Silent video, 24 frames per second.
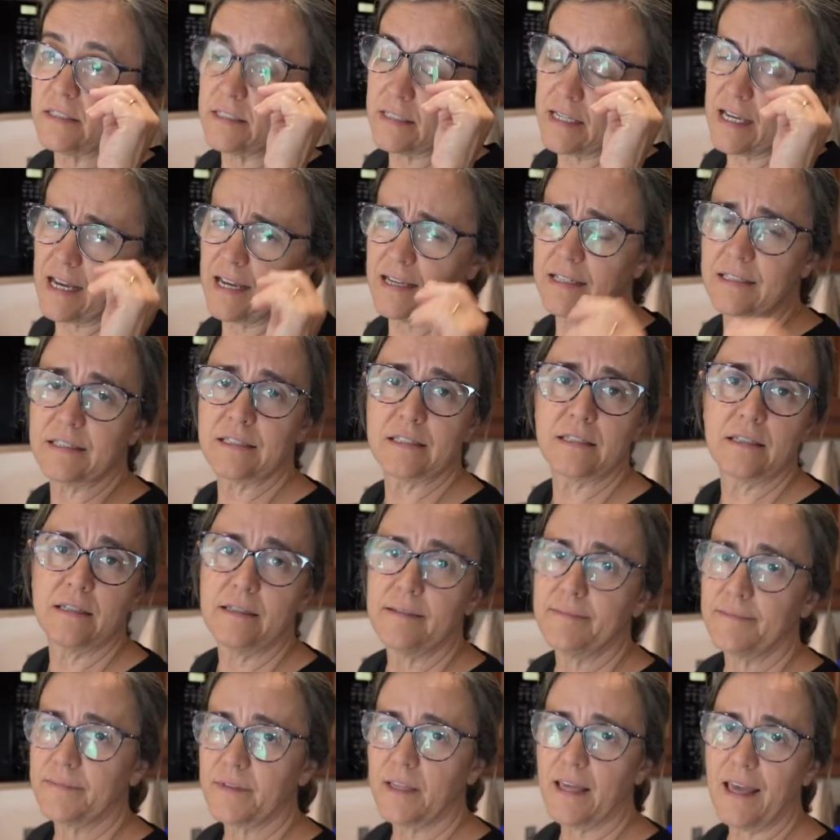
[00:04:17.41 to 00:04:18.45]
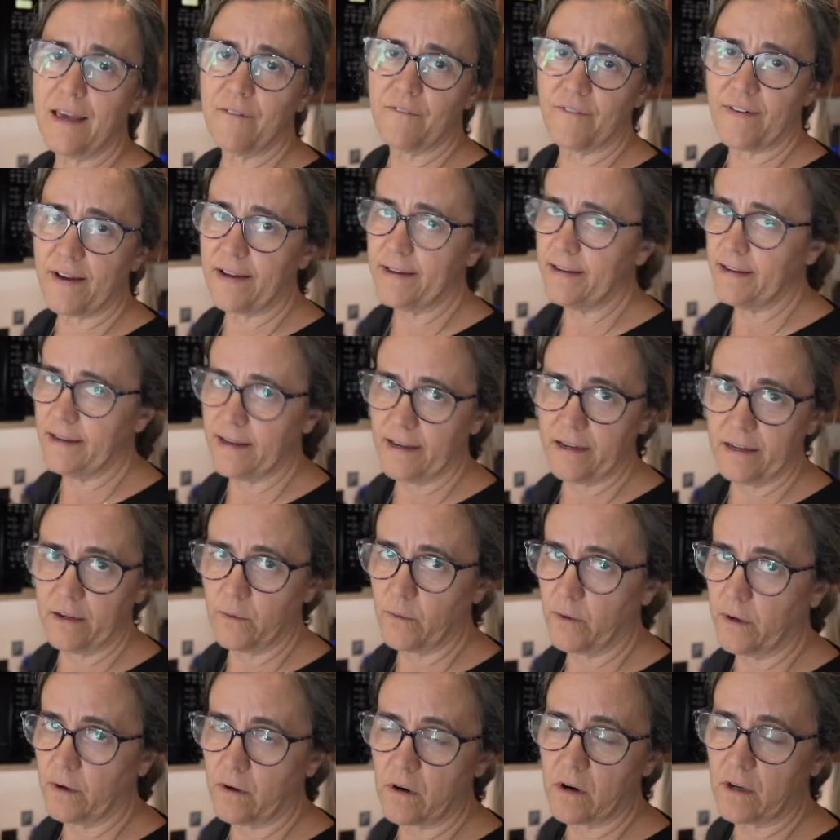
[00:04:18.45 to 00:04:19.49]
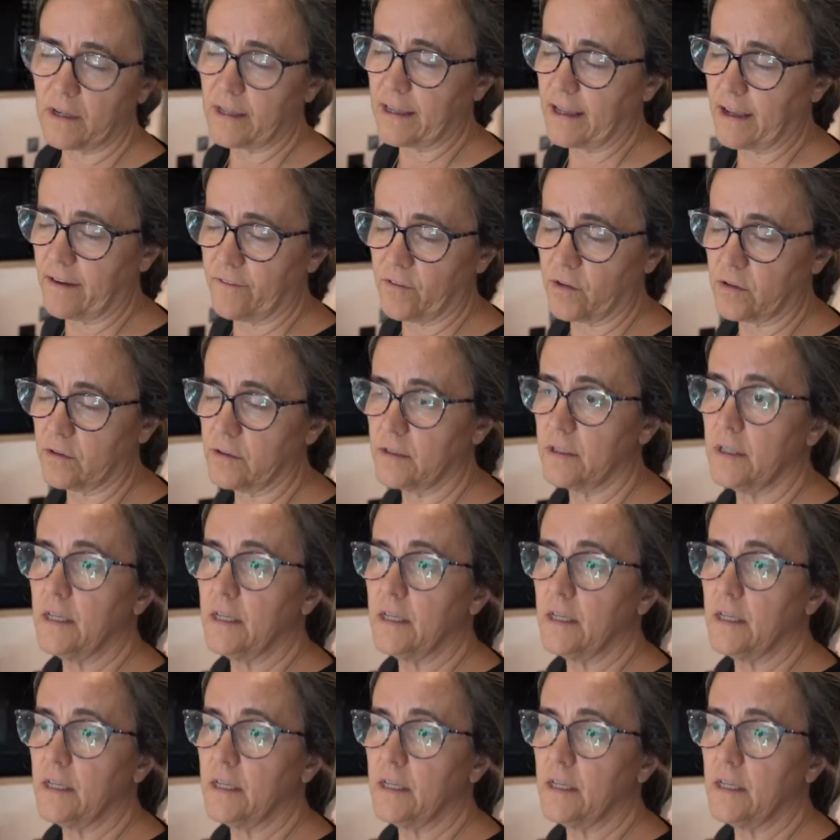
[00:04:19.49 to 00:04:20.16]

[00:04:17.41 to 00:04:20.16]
diced. Can't find it anywhere, hardly ever.